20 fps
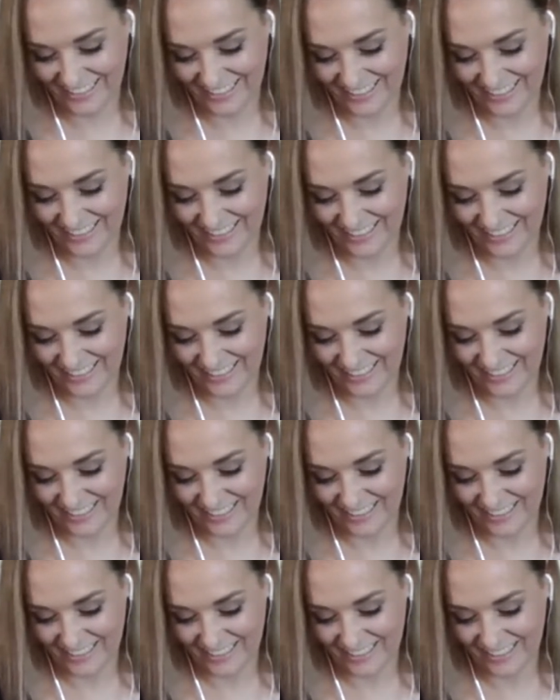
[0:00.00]

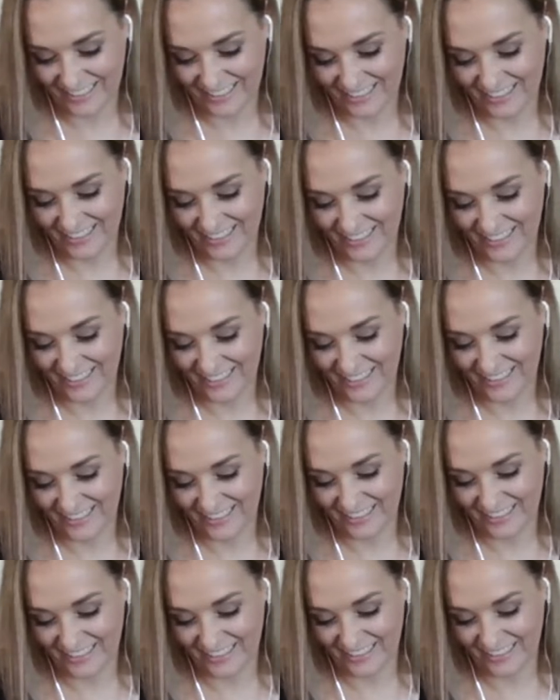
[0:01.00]

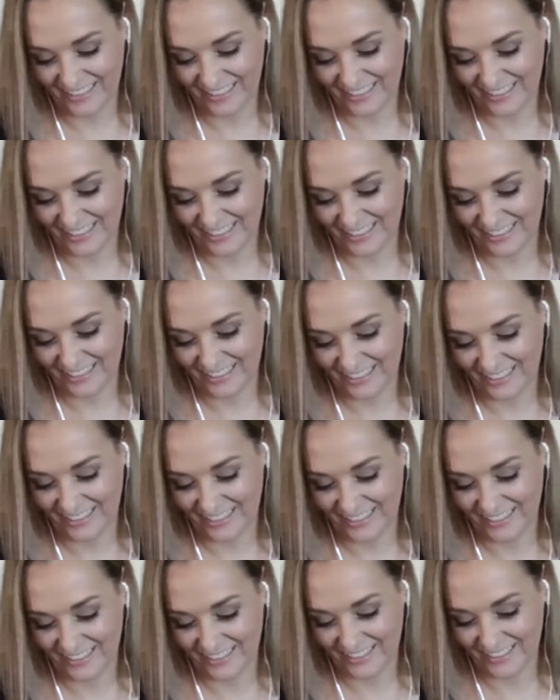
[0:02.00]

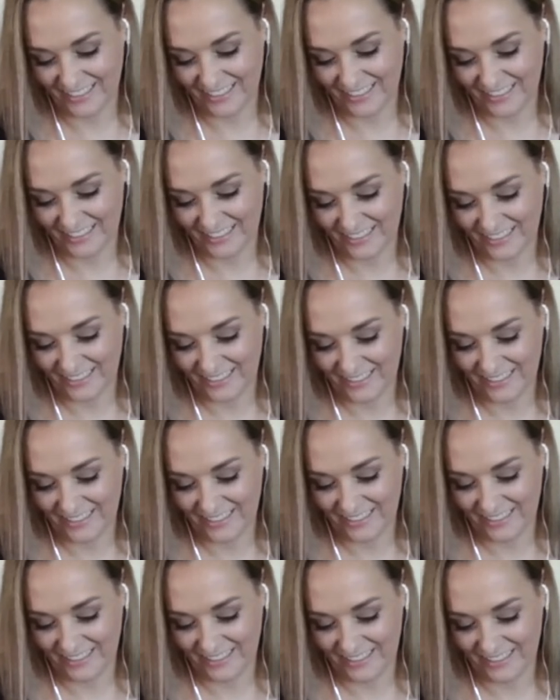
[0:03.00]

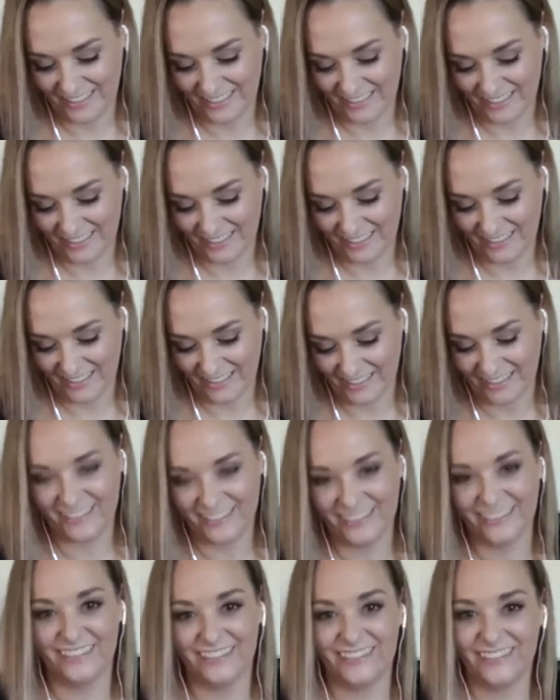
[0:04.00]

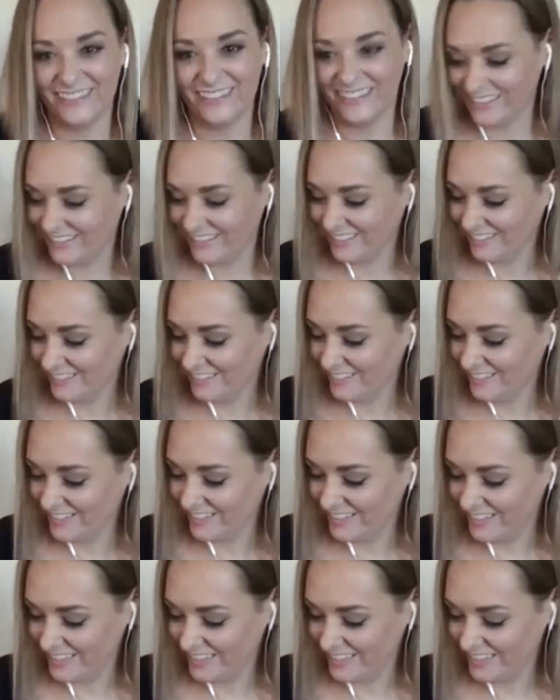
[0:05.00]
(silent)